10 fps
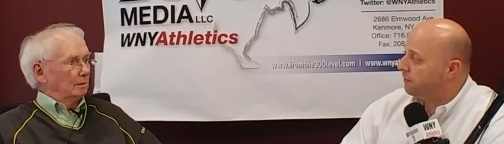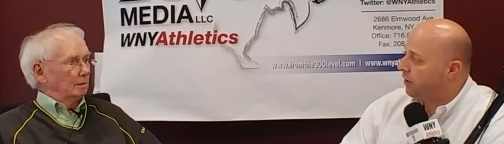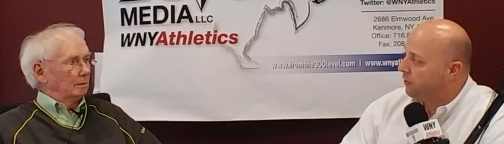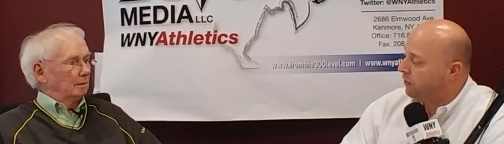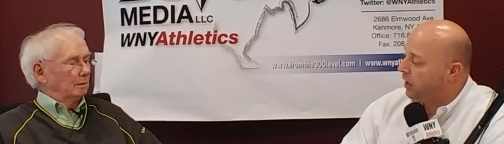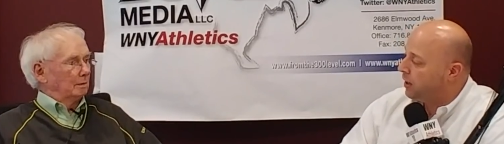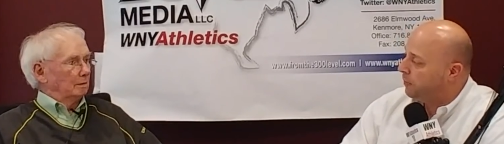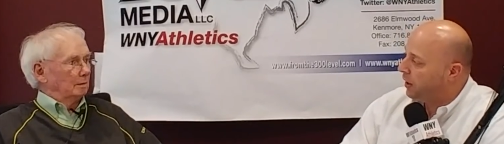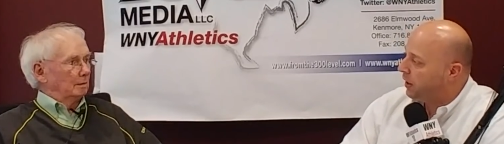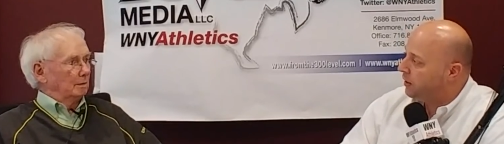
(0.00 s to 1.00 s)
Speaker 1: very
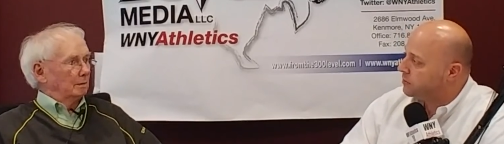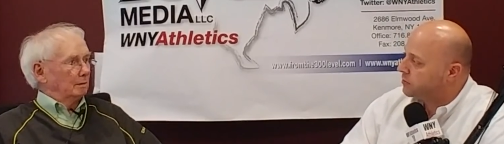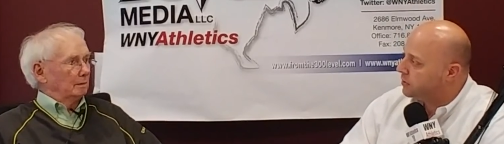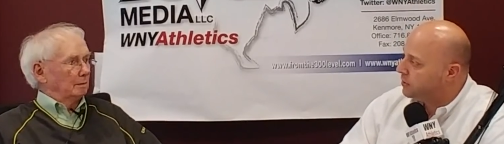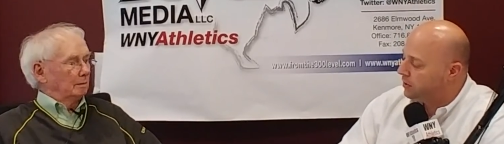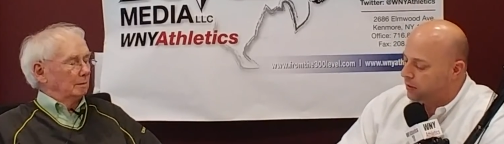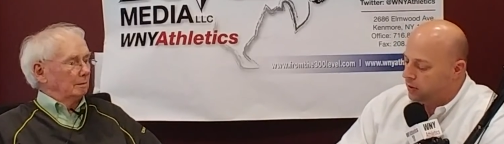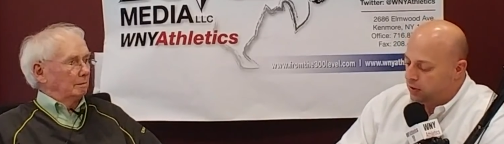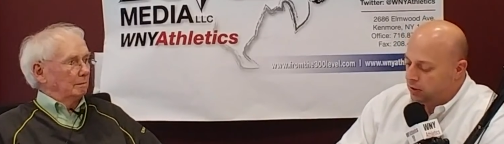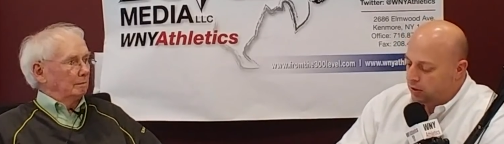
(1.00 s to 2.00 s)
reliable hands,
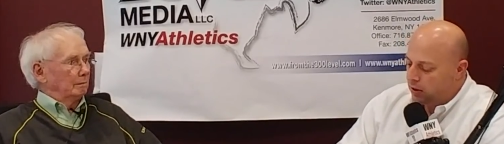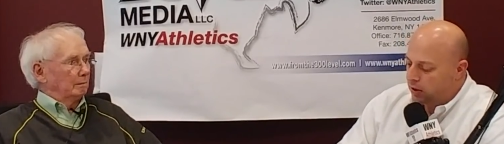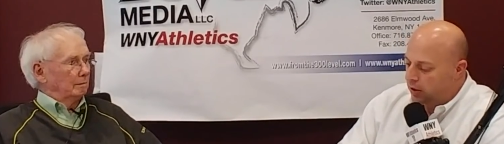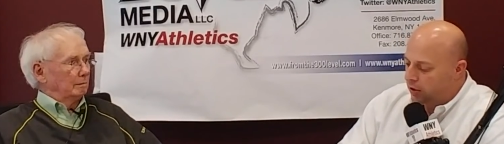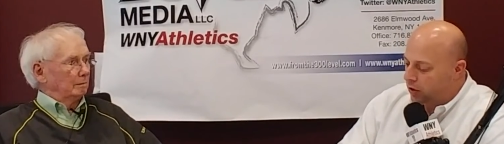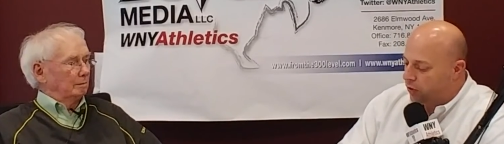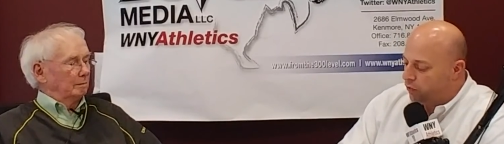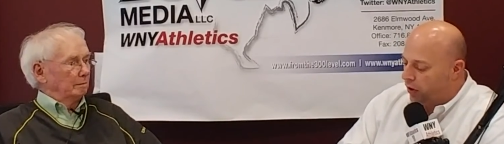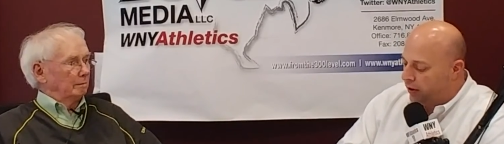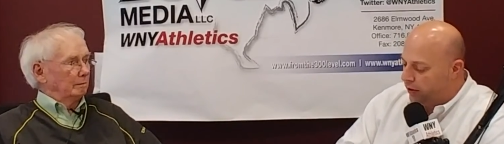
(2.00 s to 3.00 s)
uh, and a
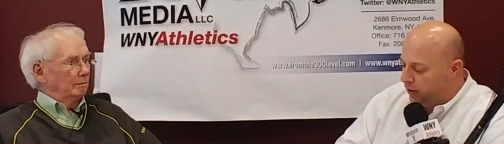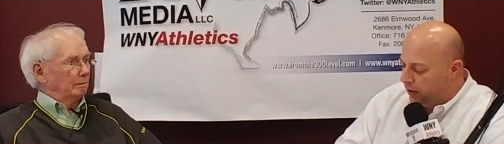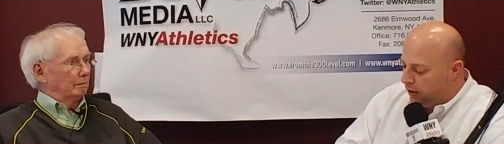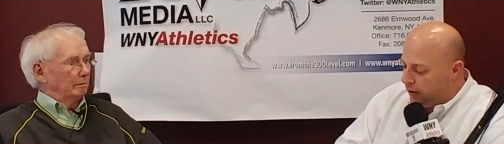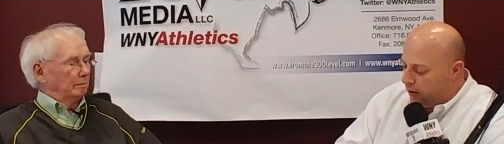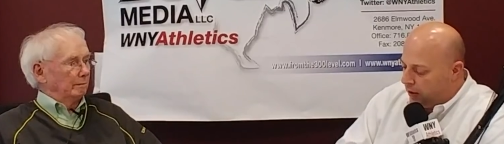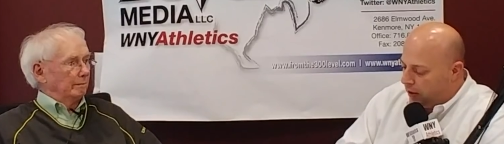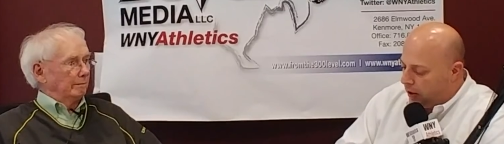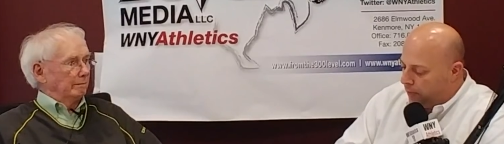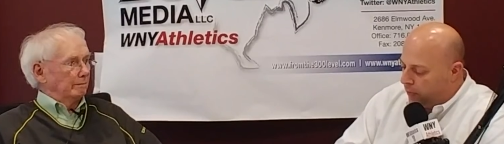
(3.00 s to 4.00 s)
good runner.
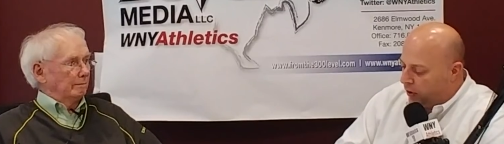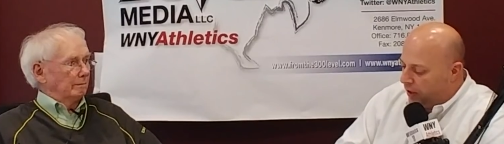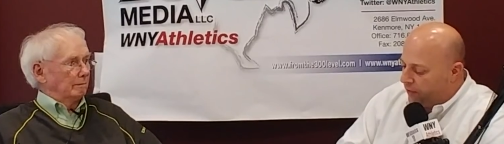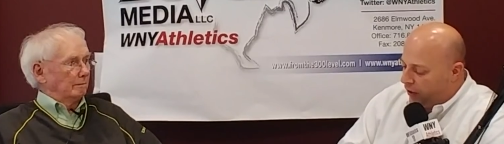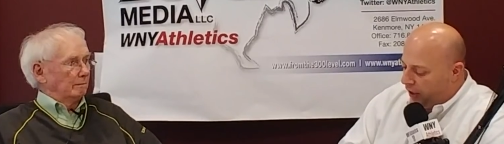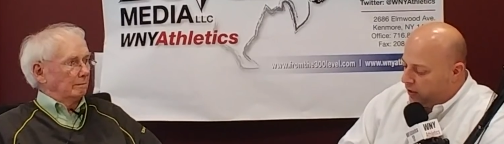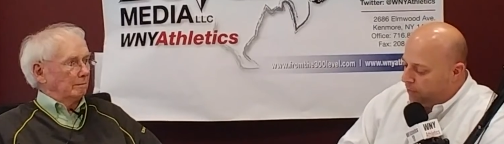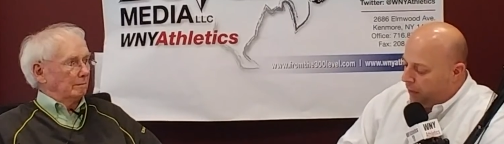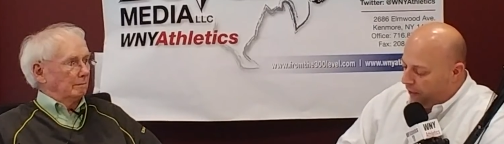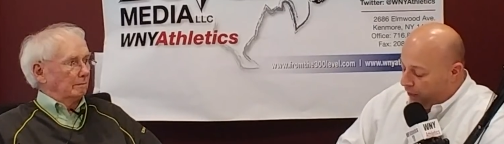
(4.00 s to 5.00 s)
Um, they're going to have their
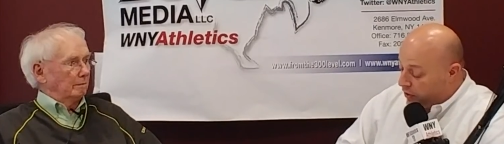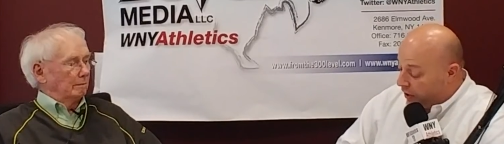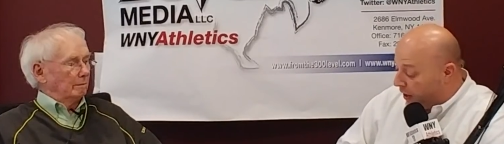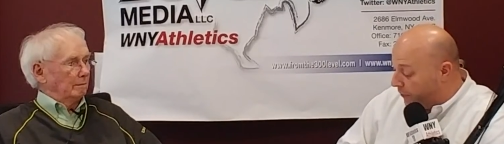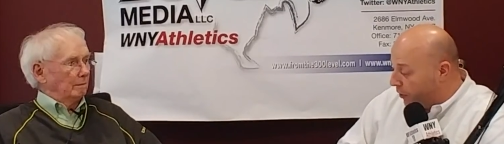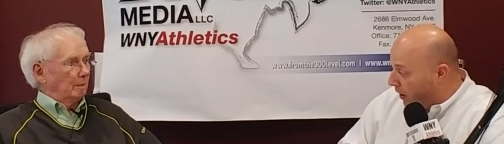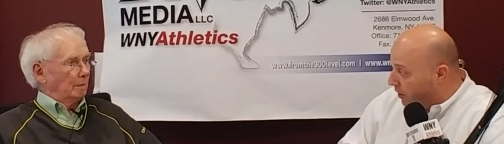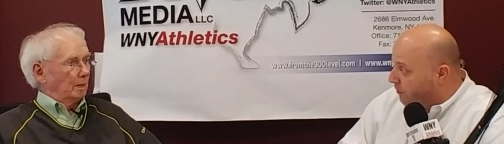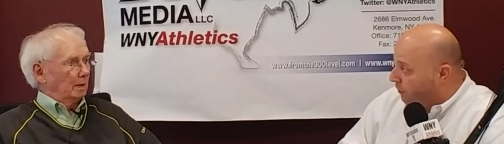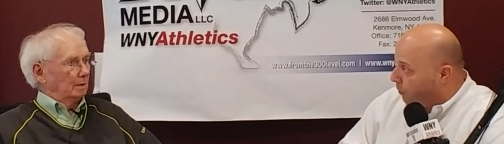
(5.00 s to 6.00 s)
hand, Maryvale's going to have their
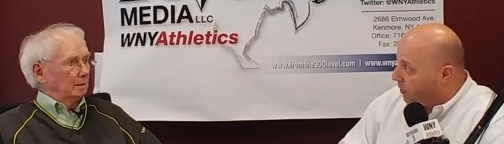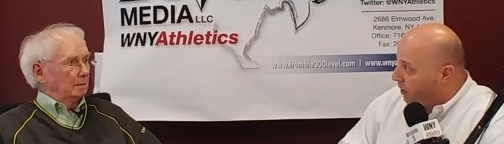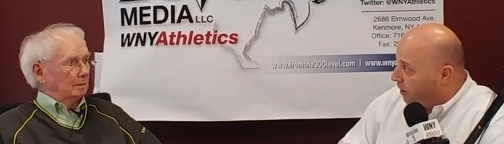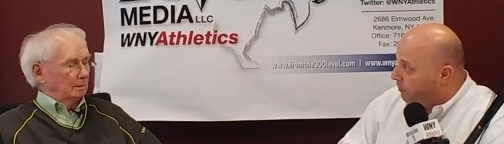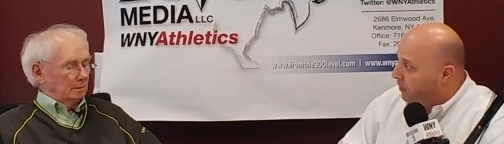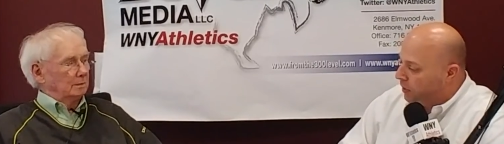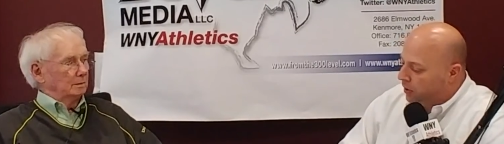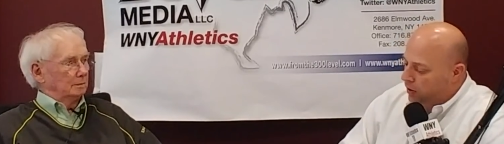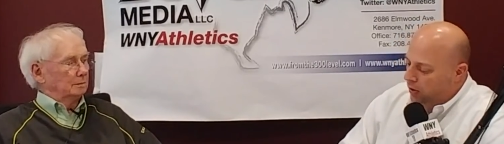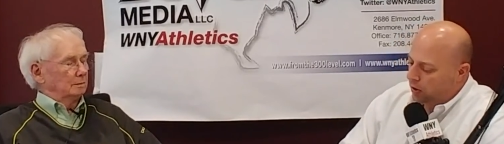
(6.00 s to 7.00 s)
hands full with him.
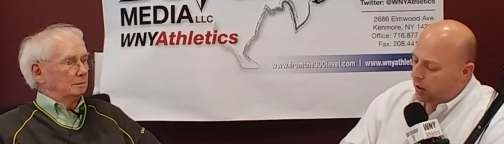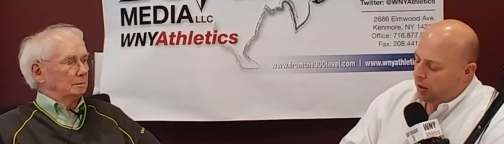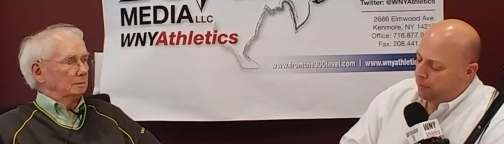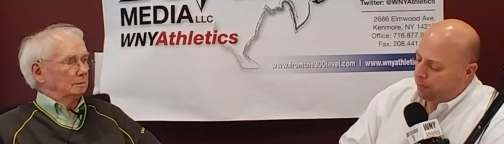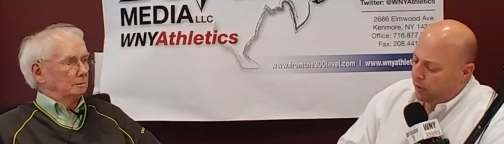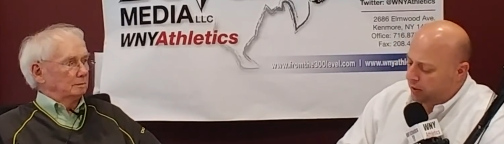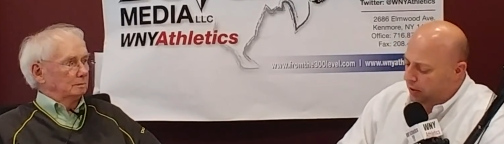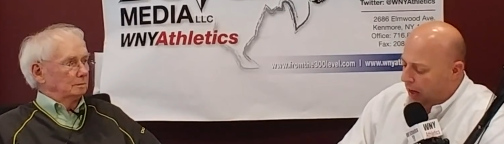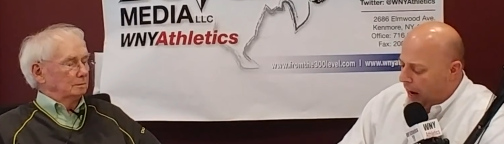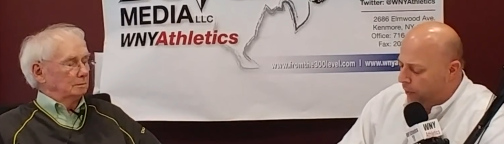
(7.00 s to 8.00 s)
Um,
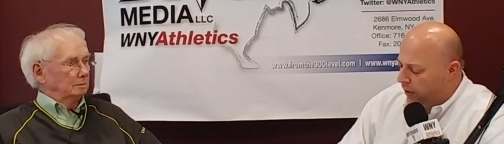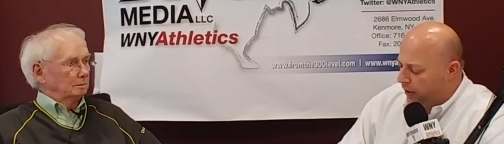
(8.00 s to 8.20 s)
but I I would